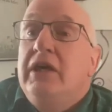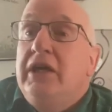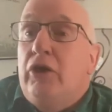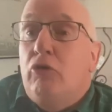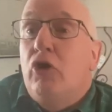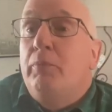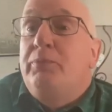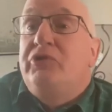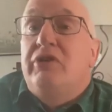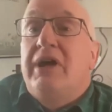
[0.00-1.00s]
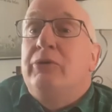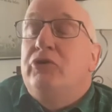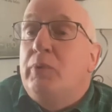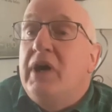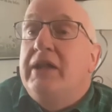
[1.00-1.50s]
He grew up
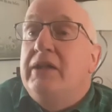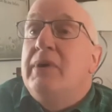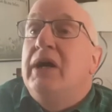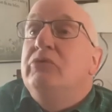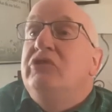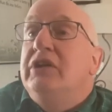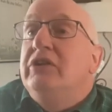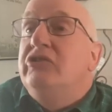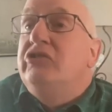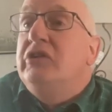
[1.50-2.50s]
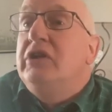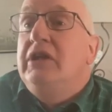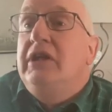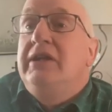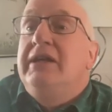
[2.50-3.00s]
surrounded by the mountains
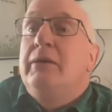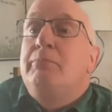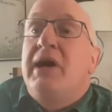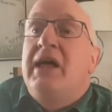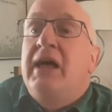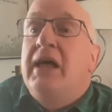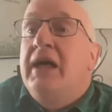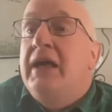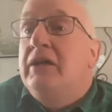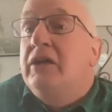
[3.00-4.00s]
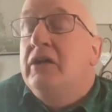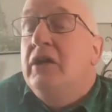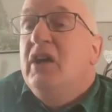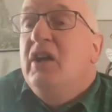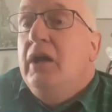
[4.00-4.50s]
near Bala Lake,
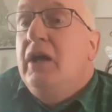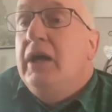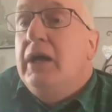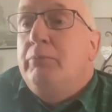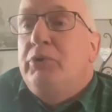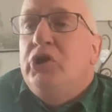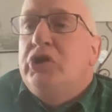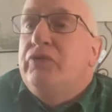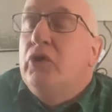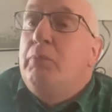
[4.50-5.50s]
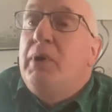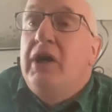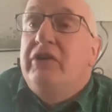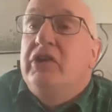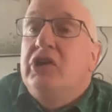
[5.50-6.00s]
a beautiful
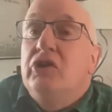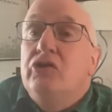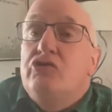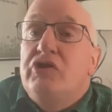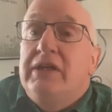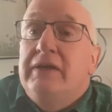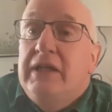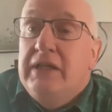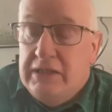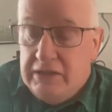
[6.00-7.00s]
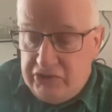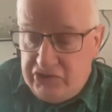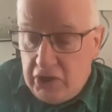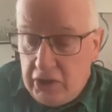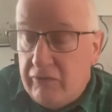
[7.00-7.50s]
part of the country, the
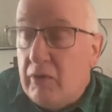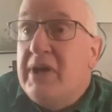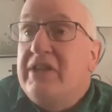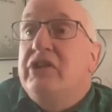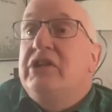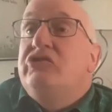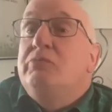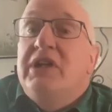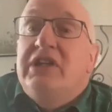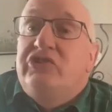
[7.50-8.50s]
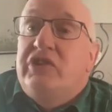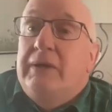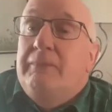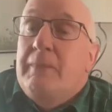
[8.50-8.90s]
son of a Methodist minister.